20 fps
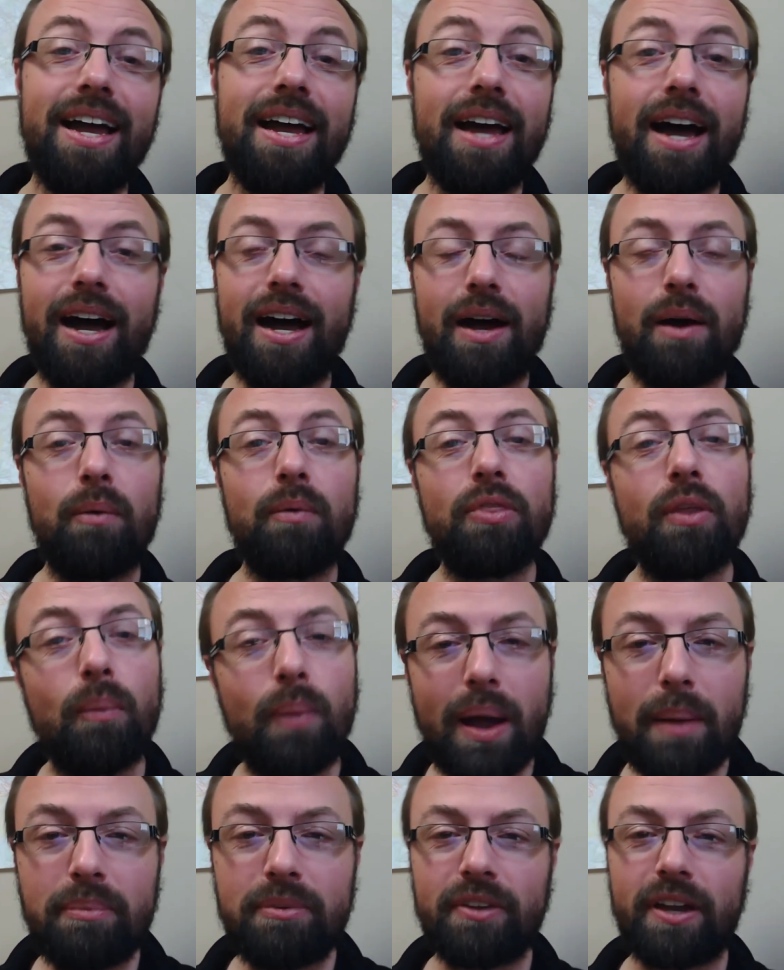The
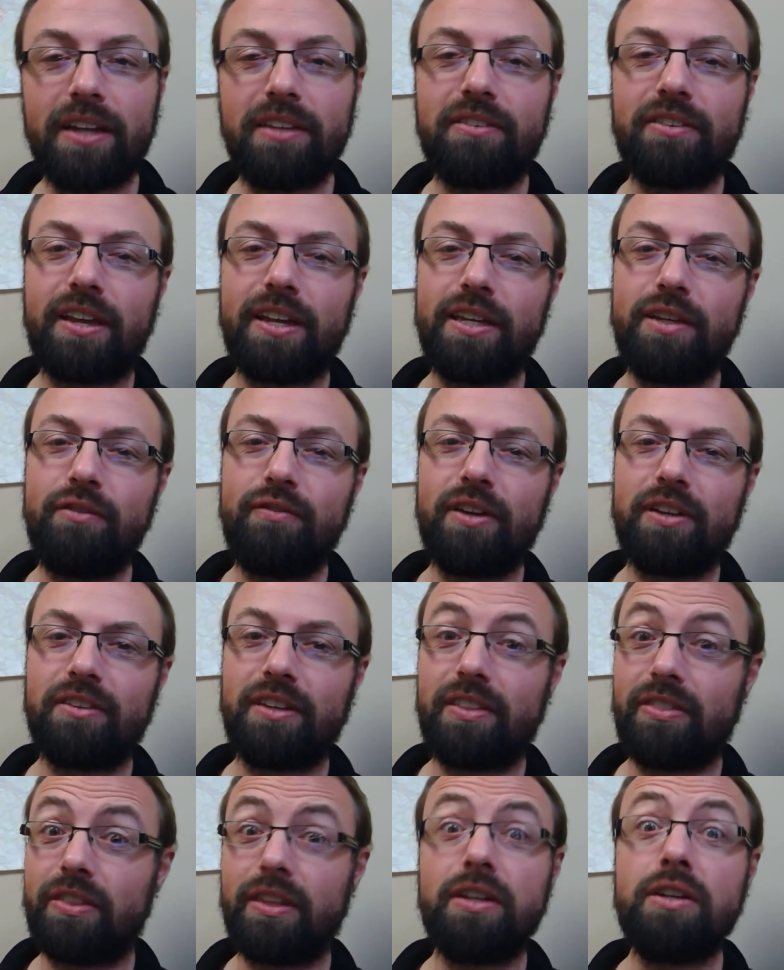websites that you
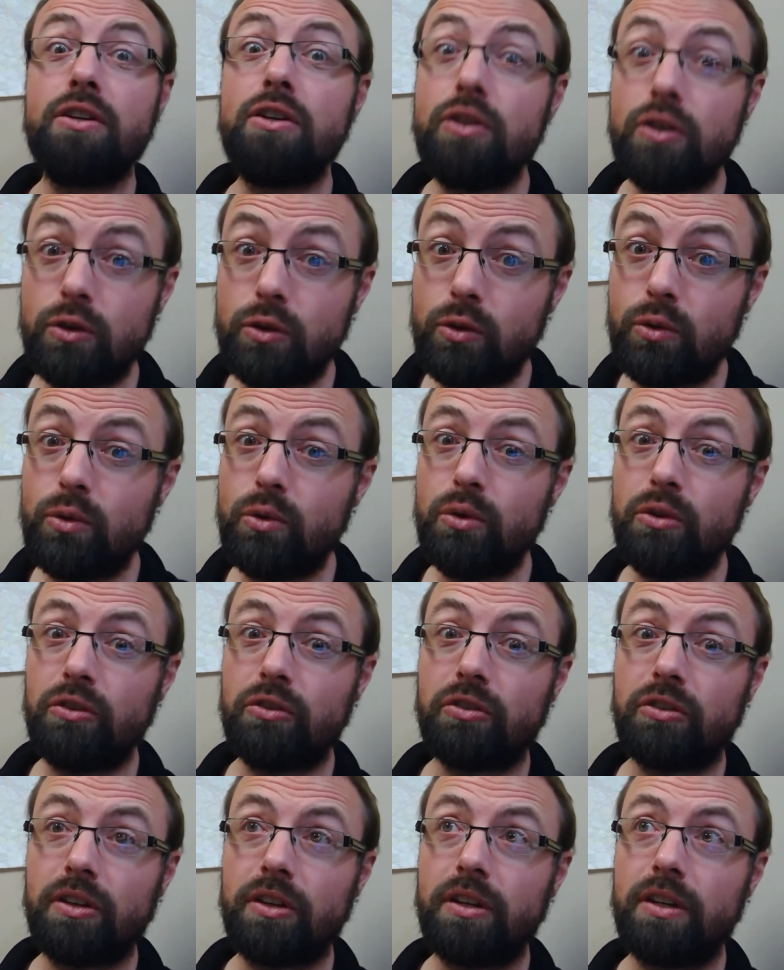visit, the
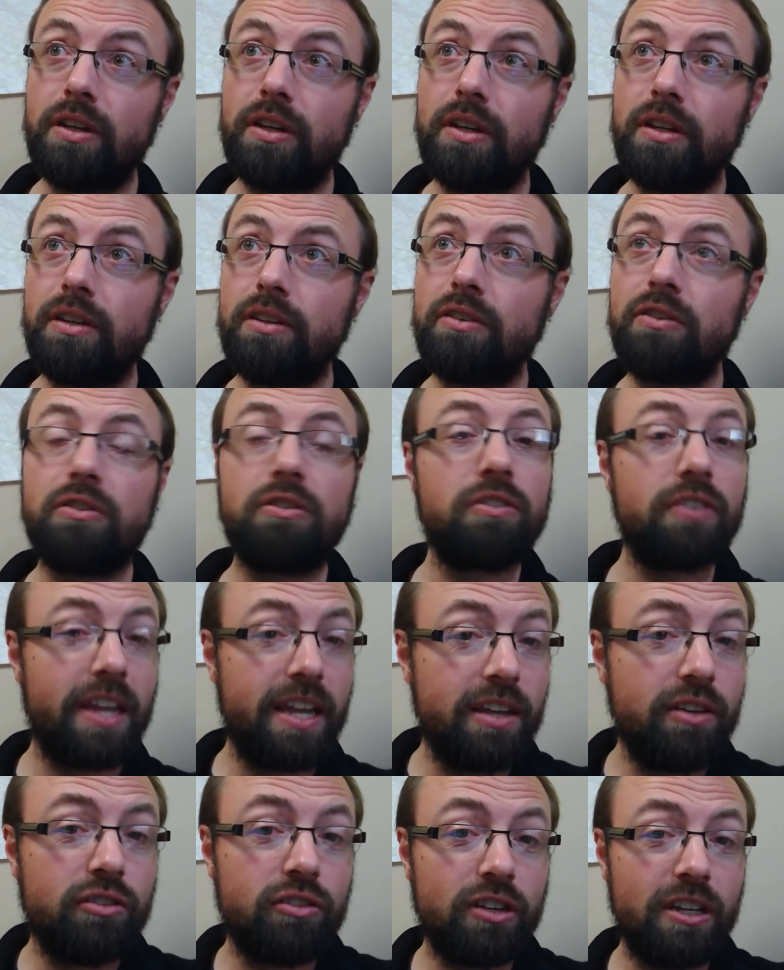news
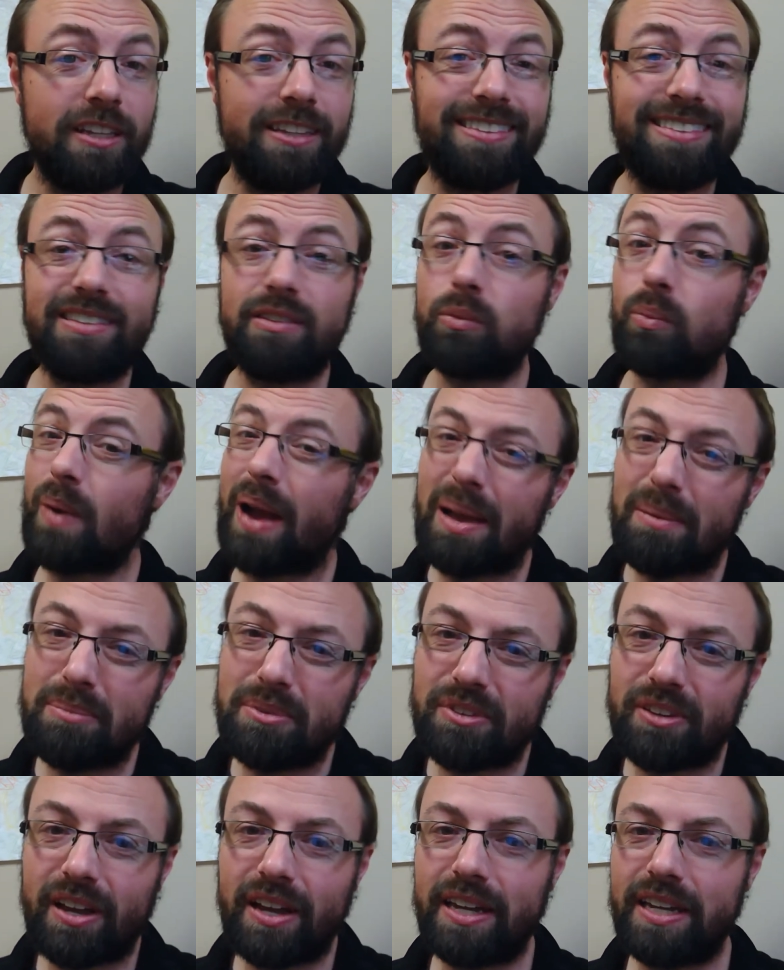stations,
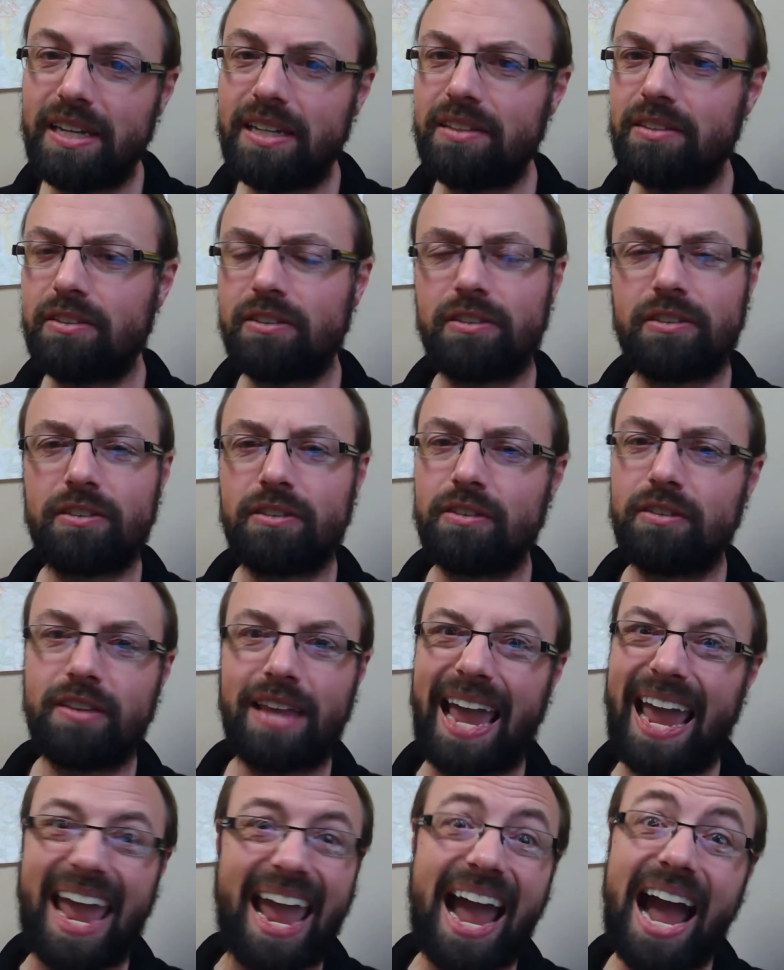websites,
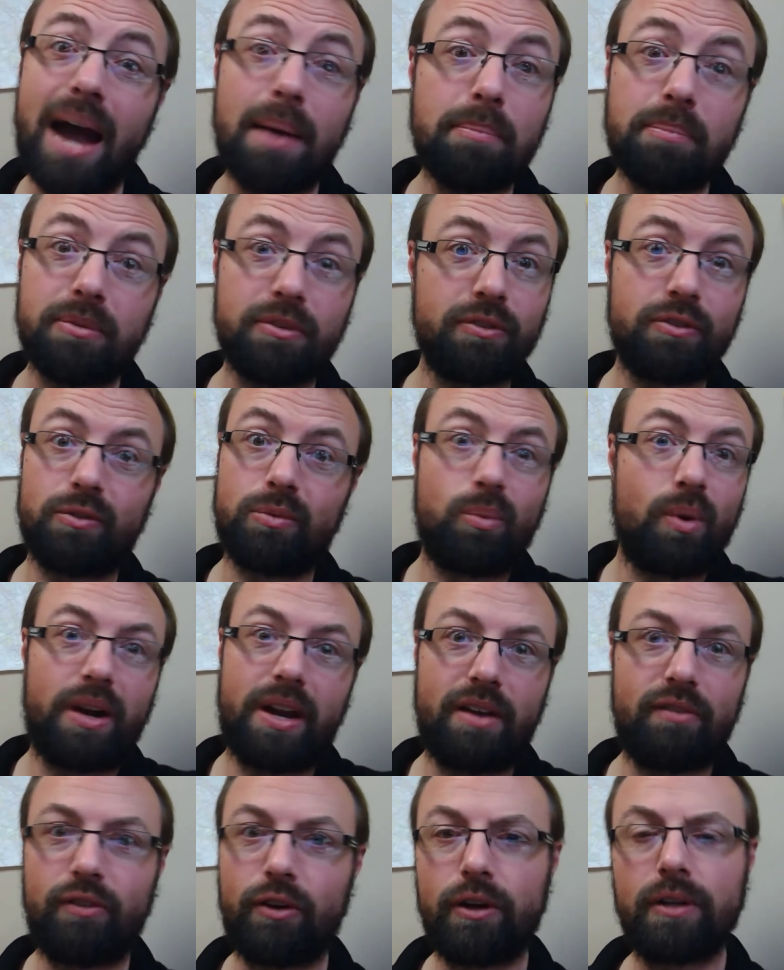apps,
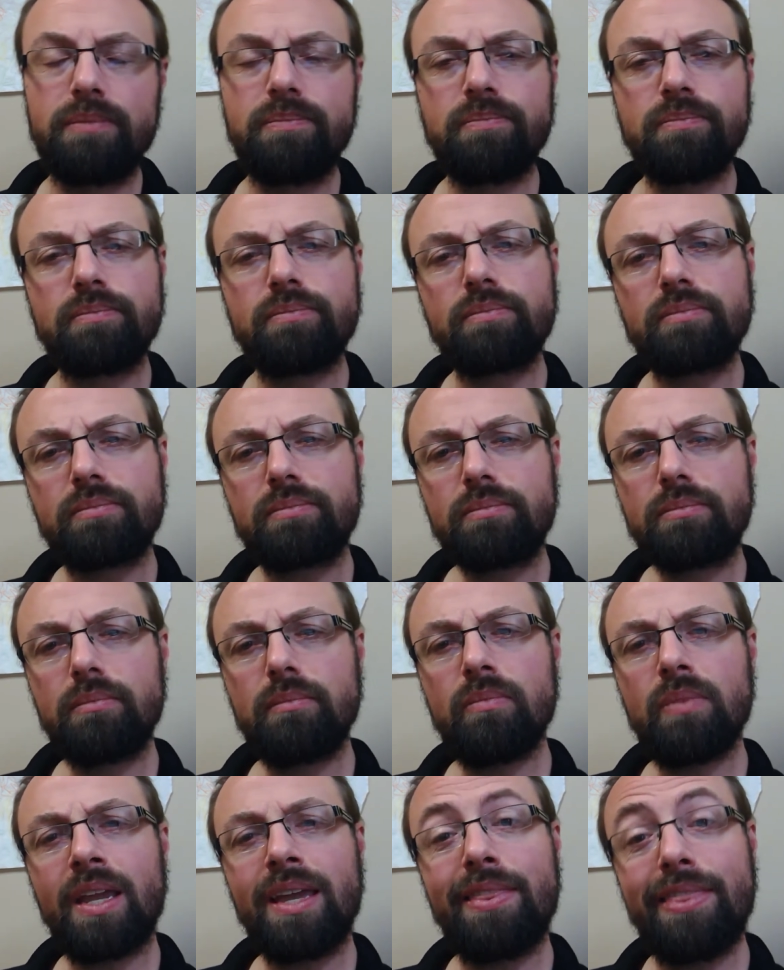whatever
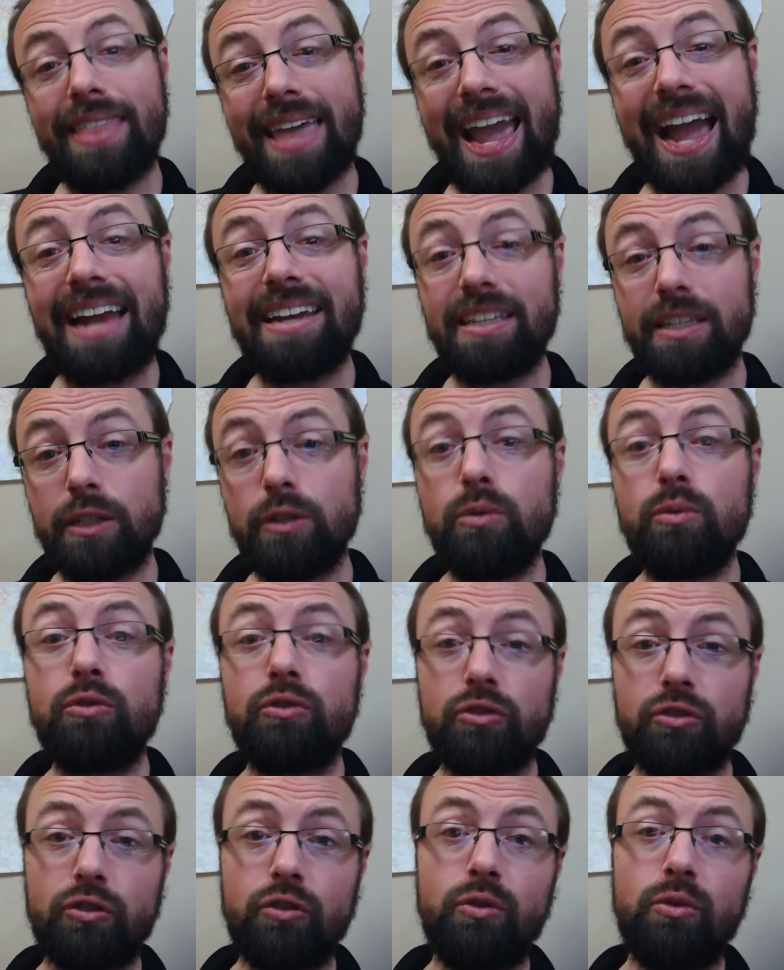that you
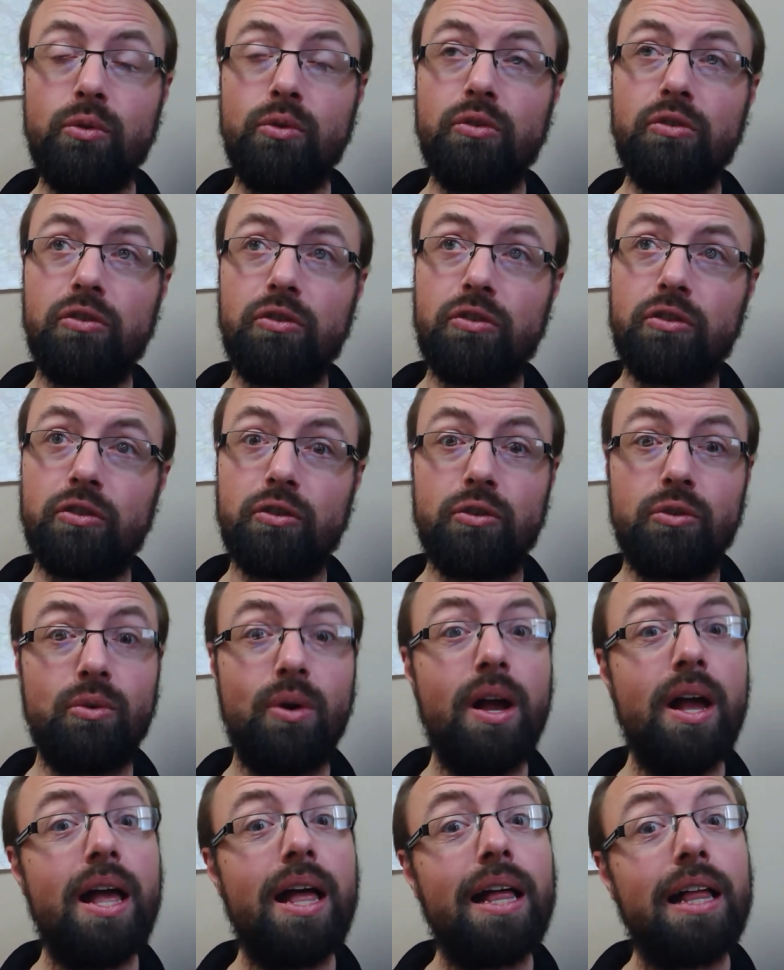choose to
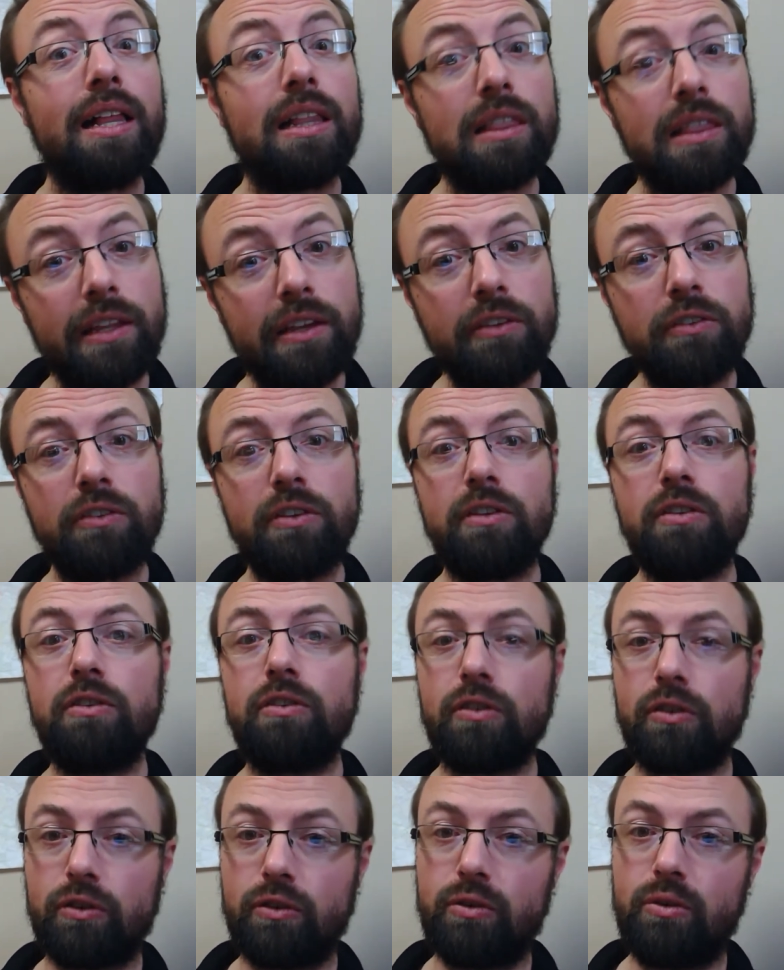listen
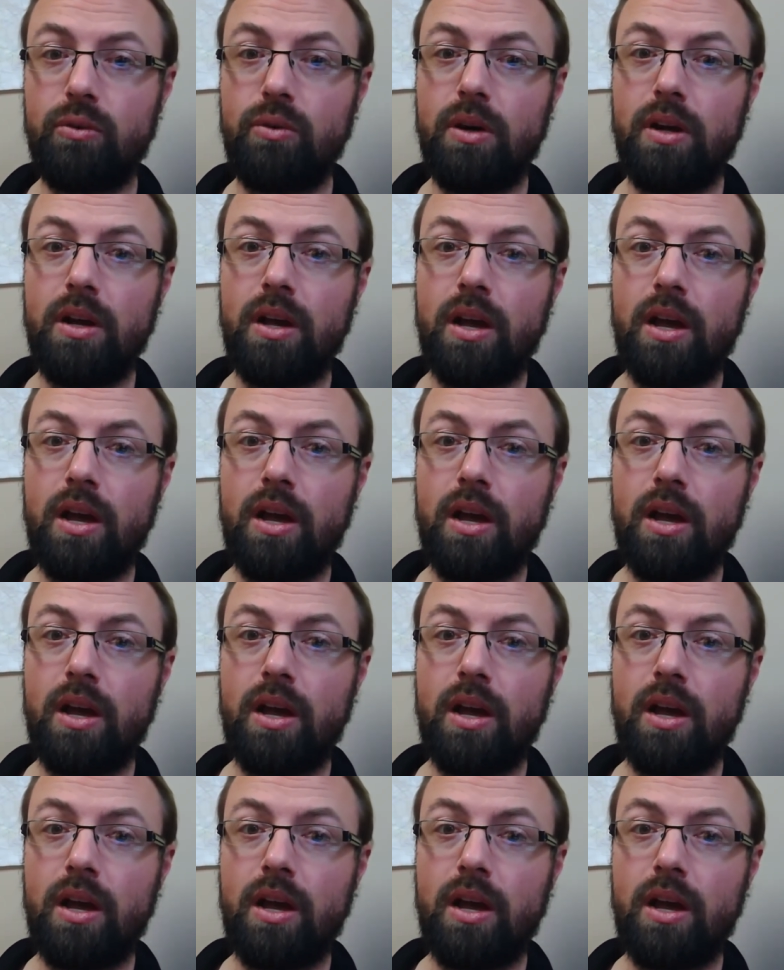to.